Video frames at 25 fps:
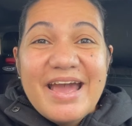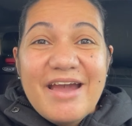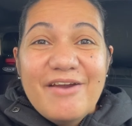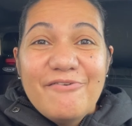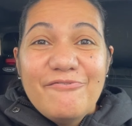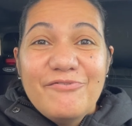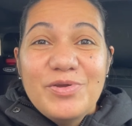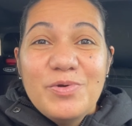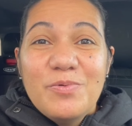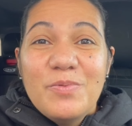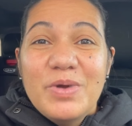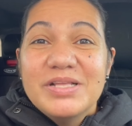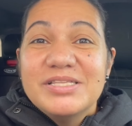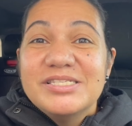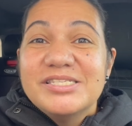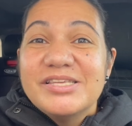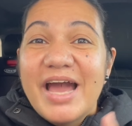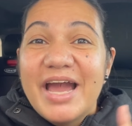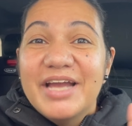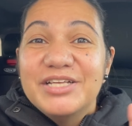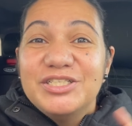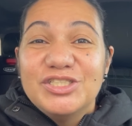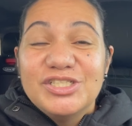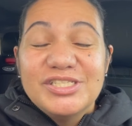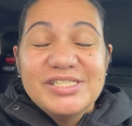everyone. So
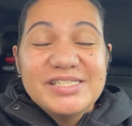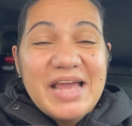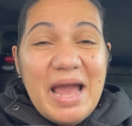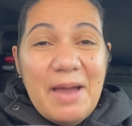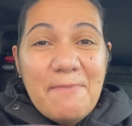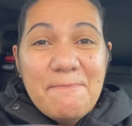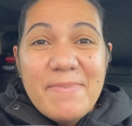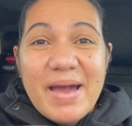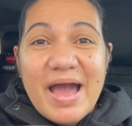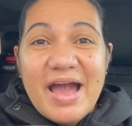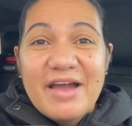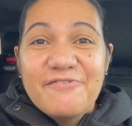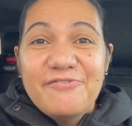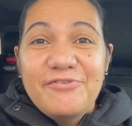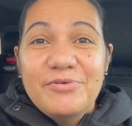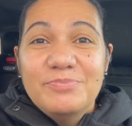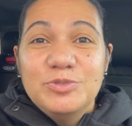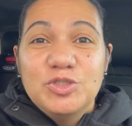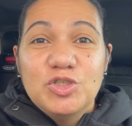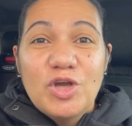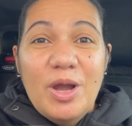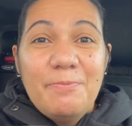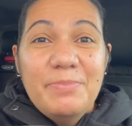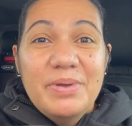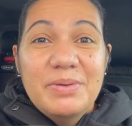I just got back from
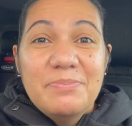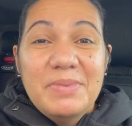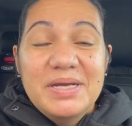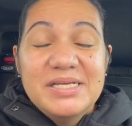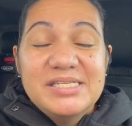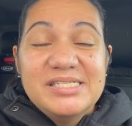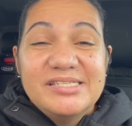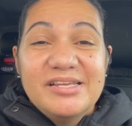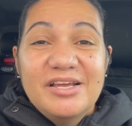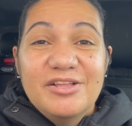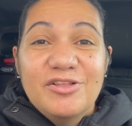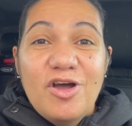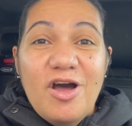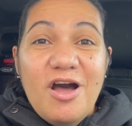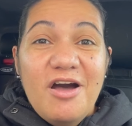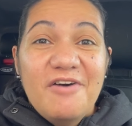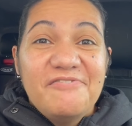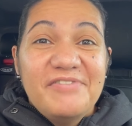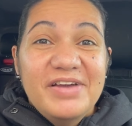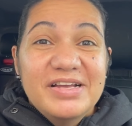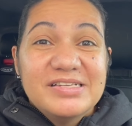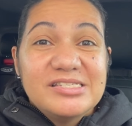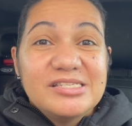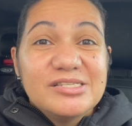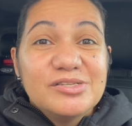dropping my son
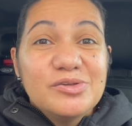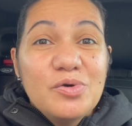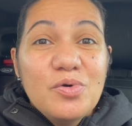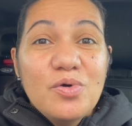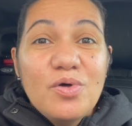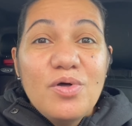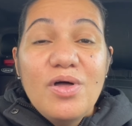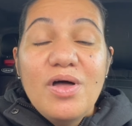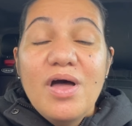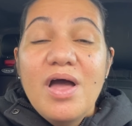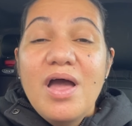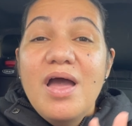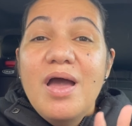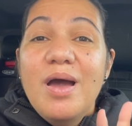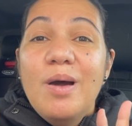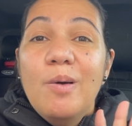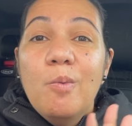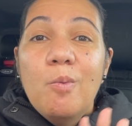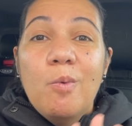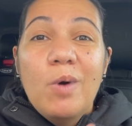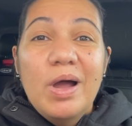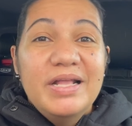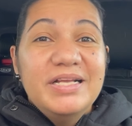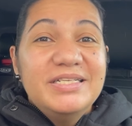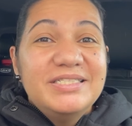off at school.
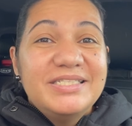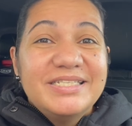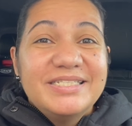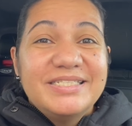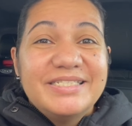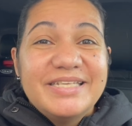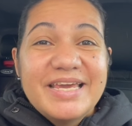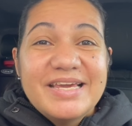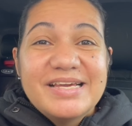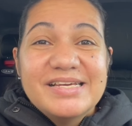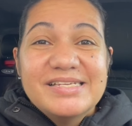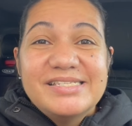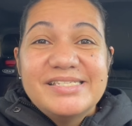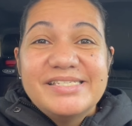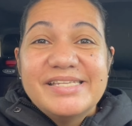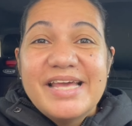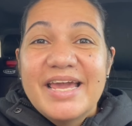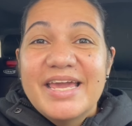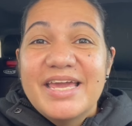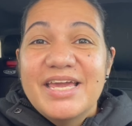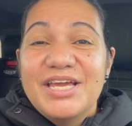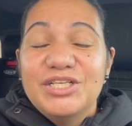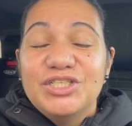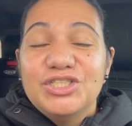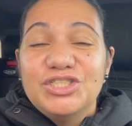Wanted to take a
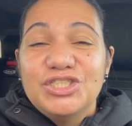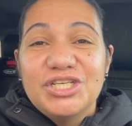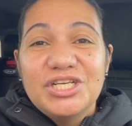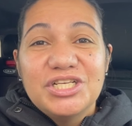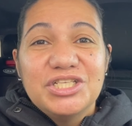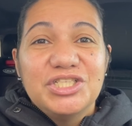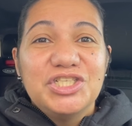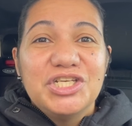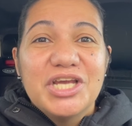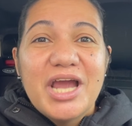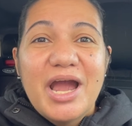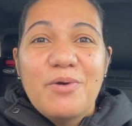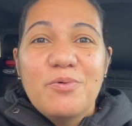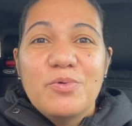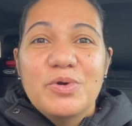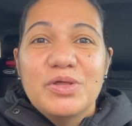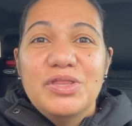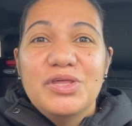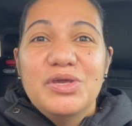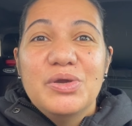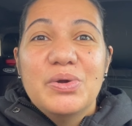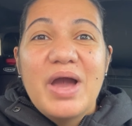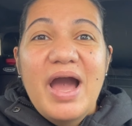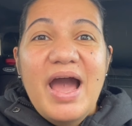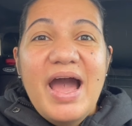second, chit chat with
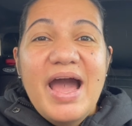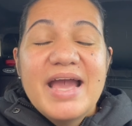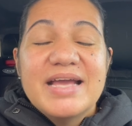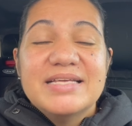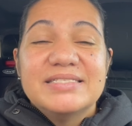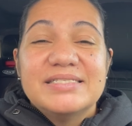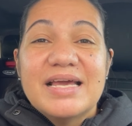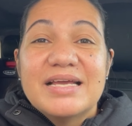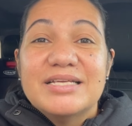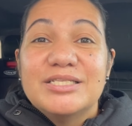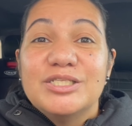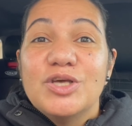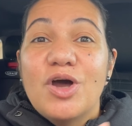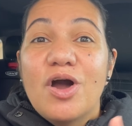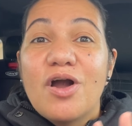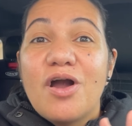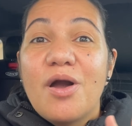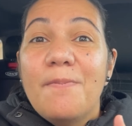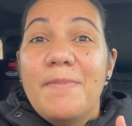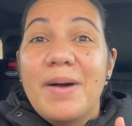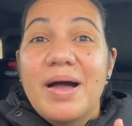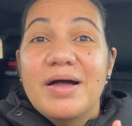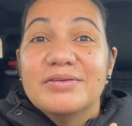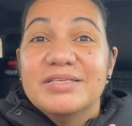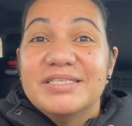you guys and talk
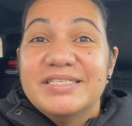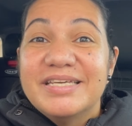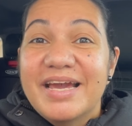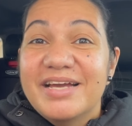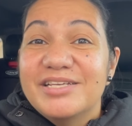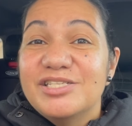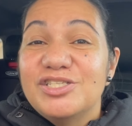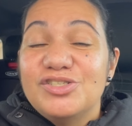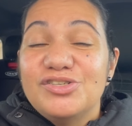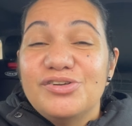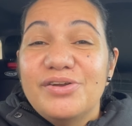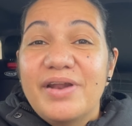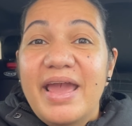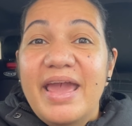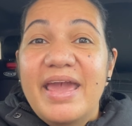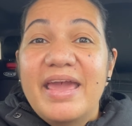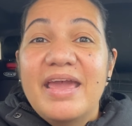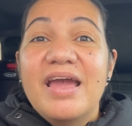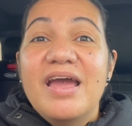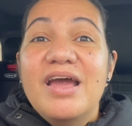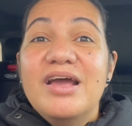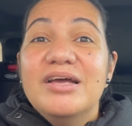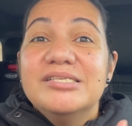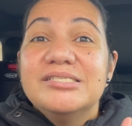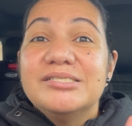about yesterday.
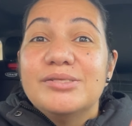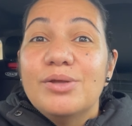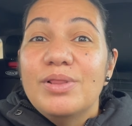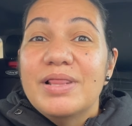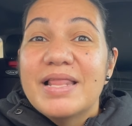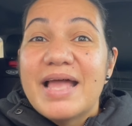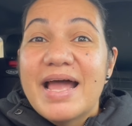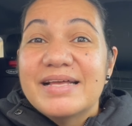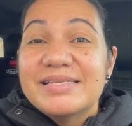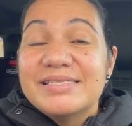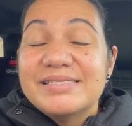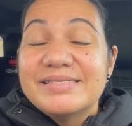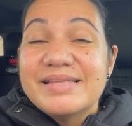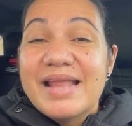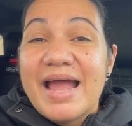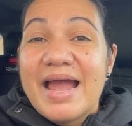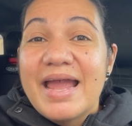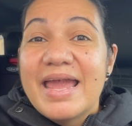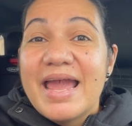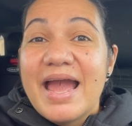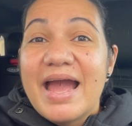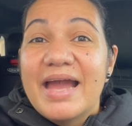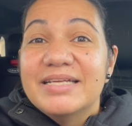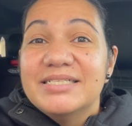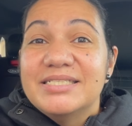So last
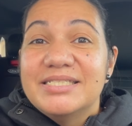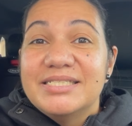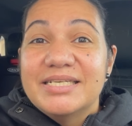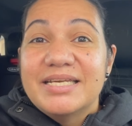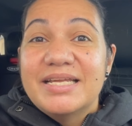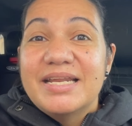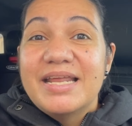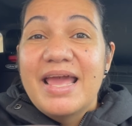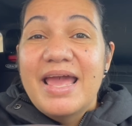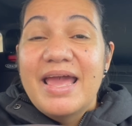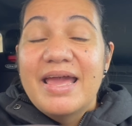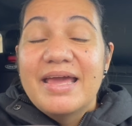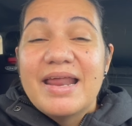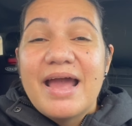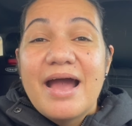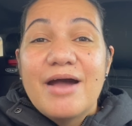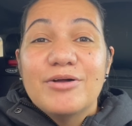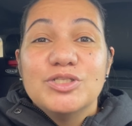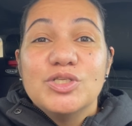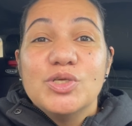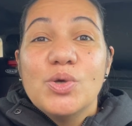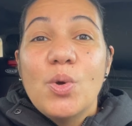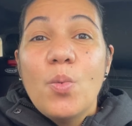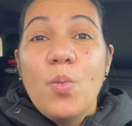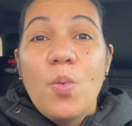night I did head
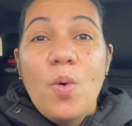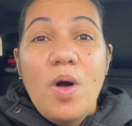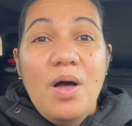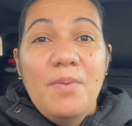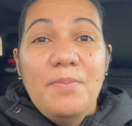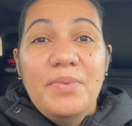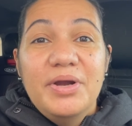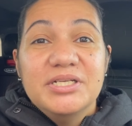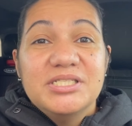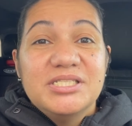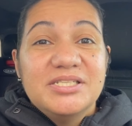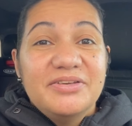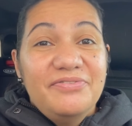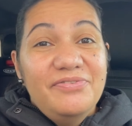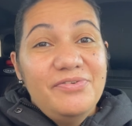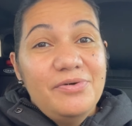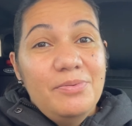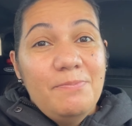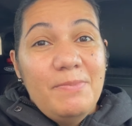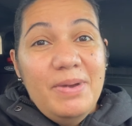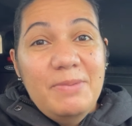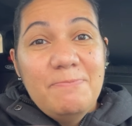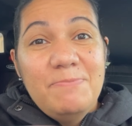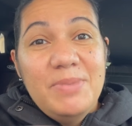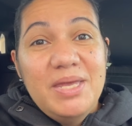out to Walmart to
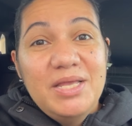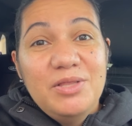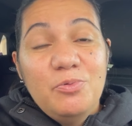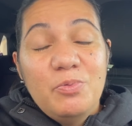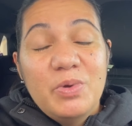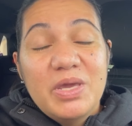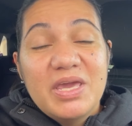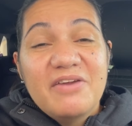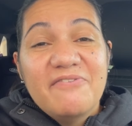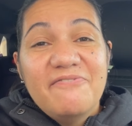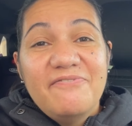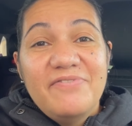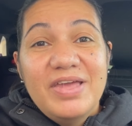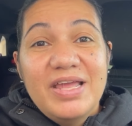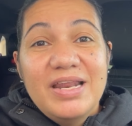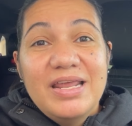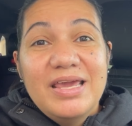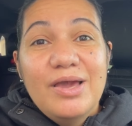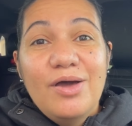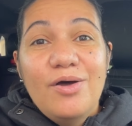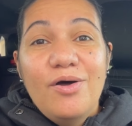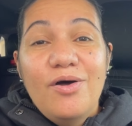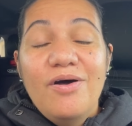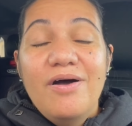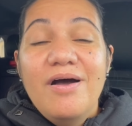film my midweek
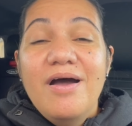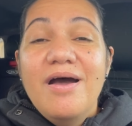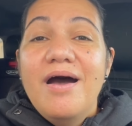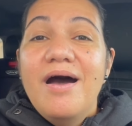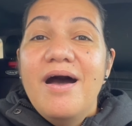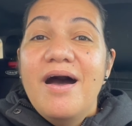video.